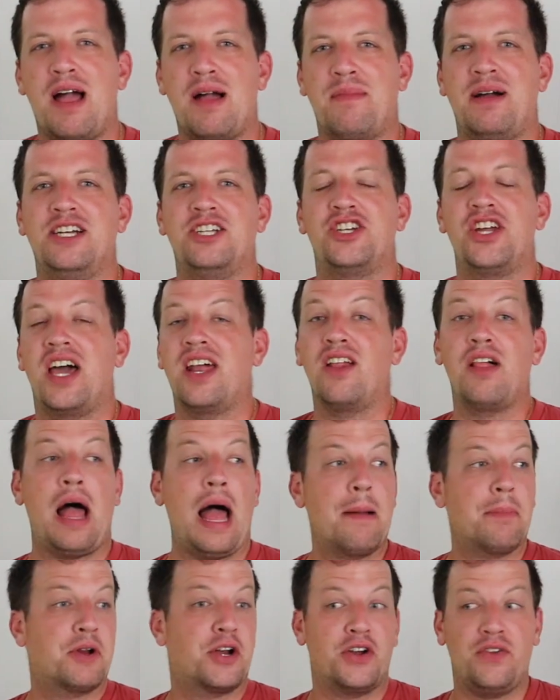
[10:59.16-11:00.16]
at my channel,
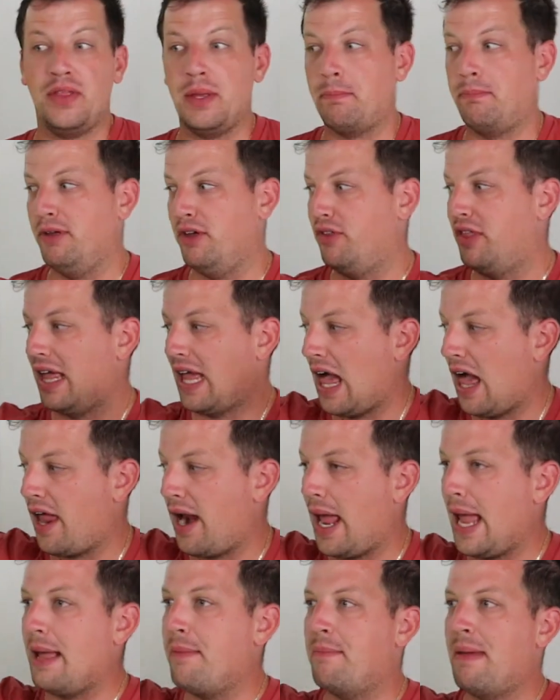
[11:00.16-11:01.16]
I'm currently building out
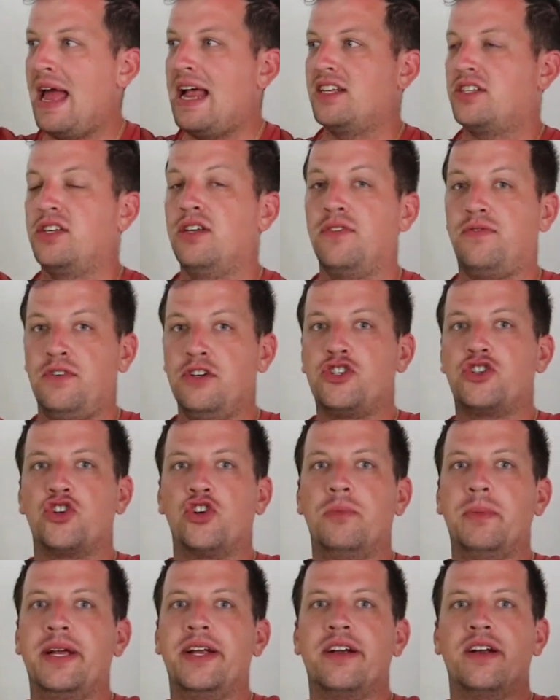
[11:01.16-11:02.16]
a massive fish
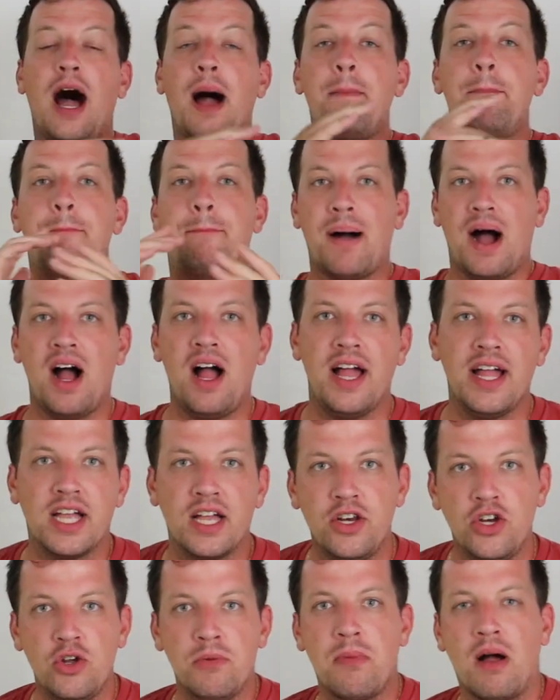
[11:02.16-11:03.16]
room here. I'm buying a
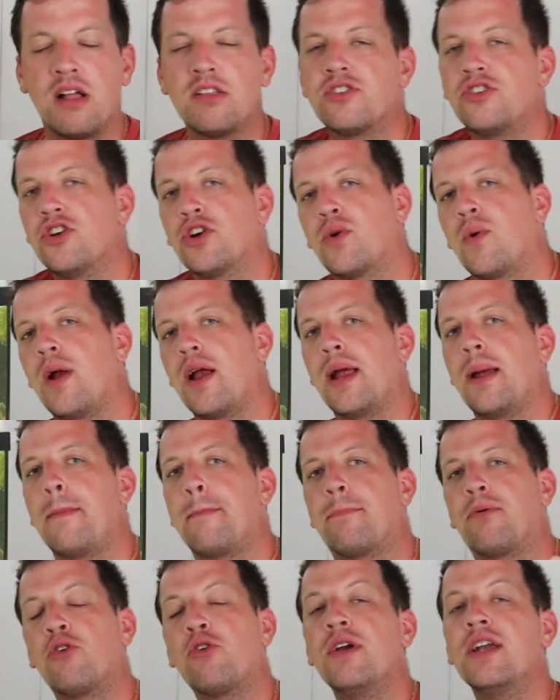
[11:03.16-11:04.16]
new monster aquarium
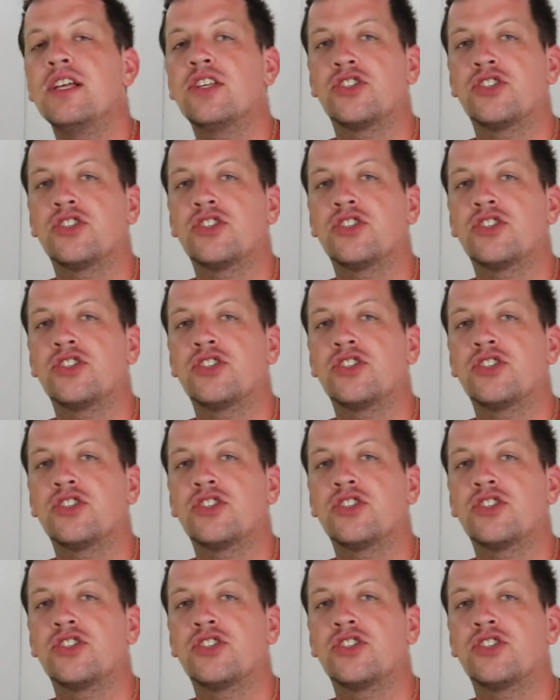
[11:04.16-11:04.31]
pretty